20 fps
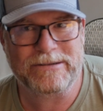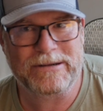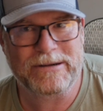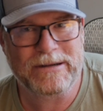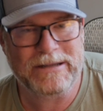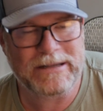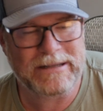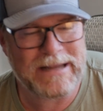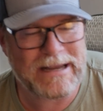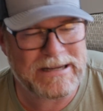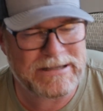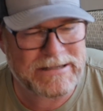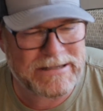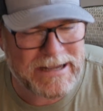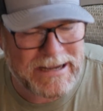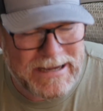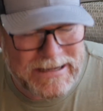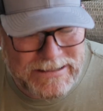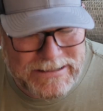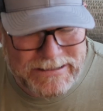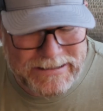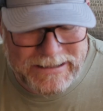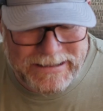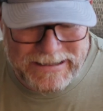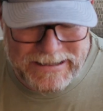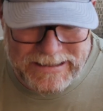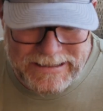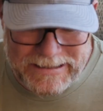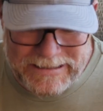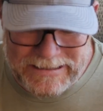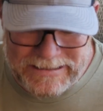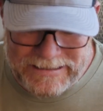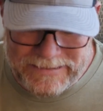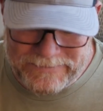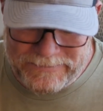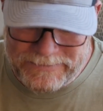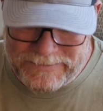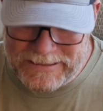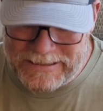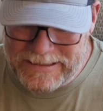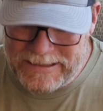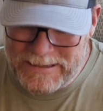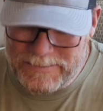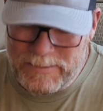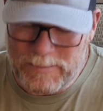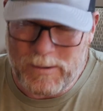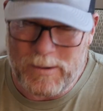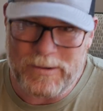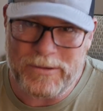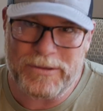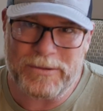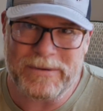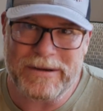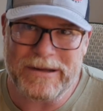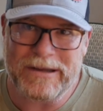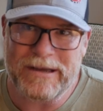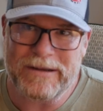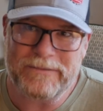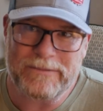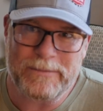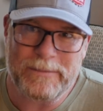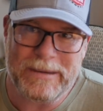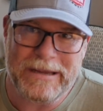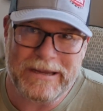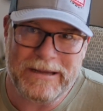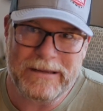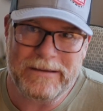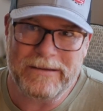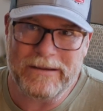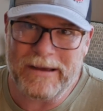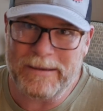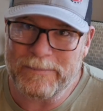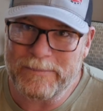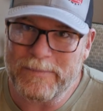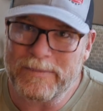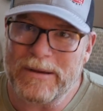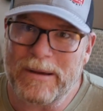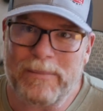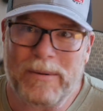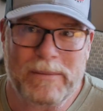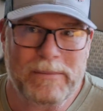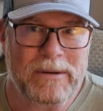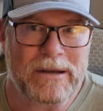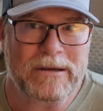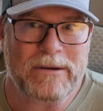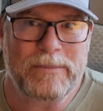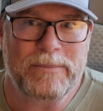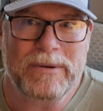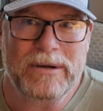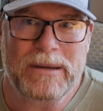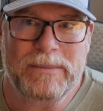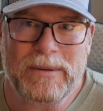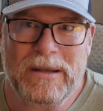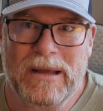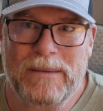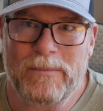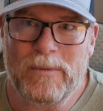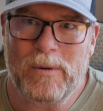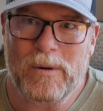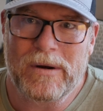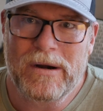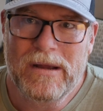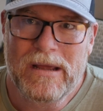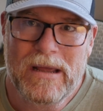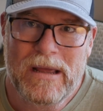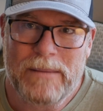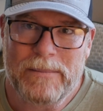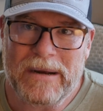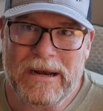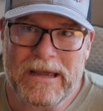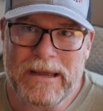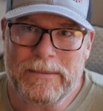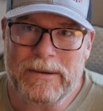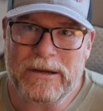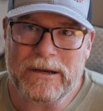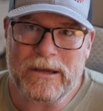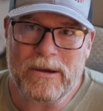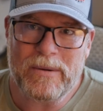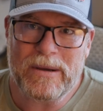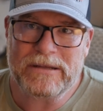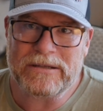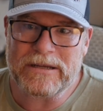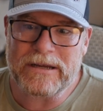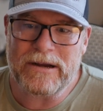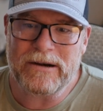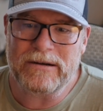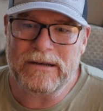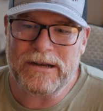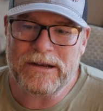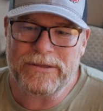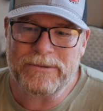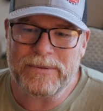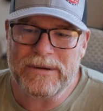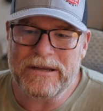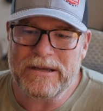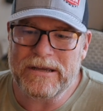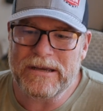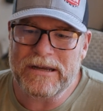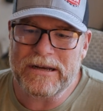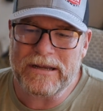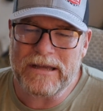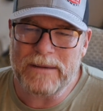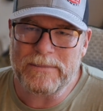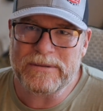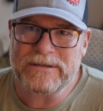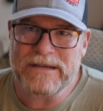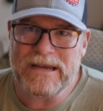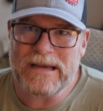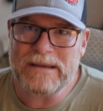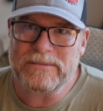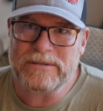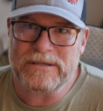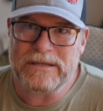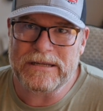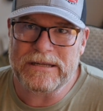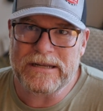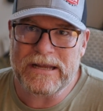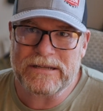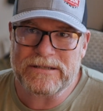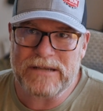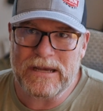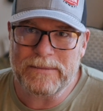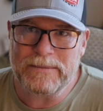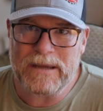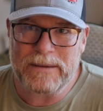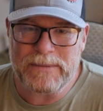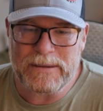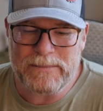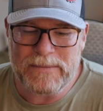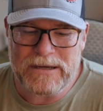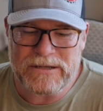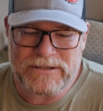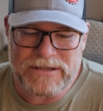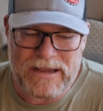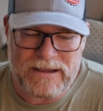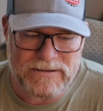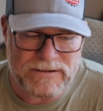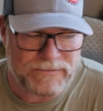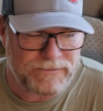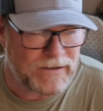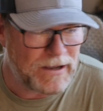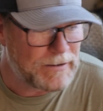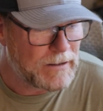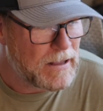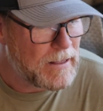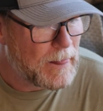or the last stage of the uh, Memorial three gun for me. Yeah, I'm, I'm probably not going to put up a lot more, but I am going to go out the Carolina three gun a couple times in the next upcoming months to have some fun.